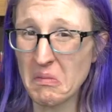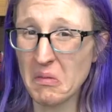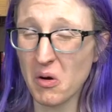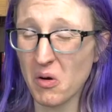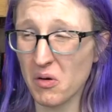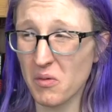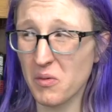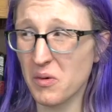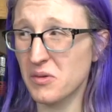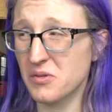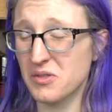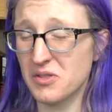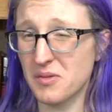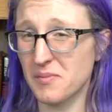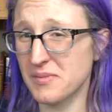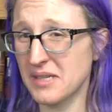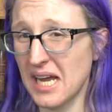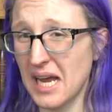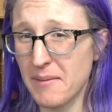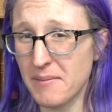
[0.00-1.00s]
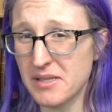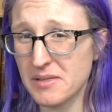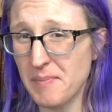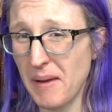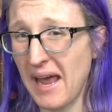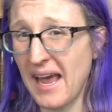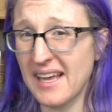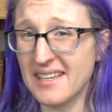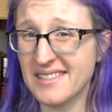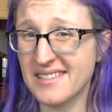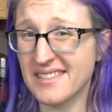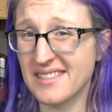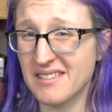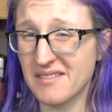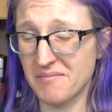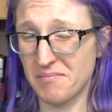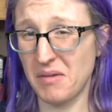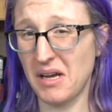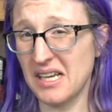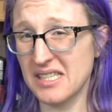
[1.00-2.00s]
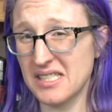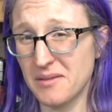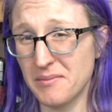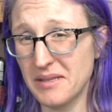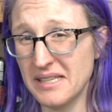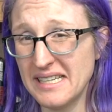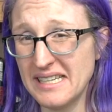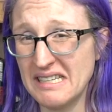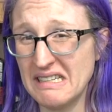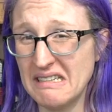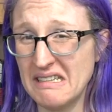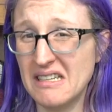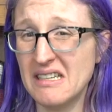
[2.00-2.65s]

Or was some time has passed, possibly?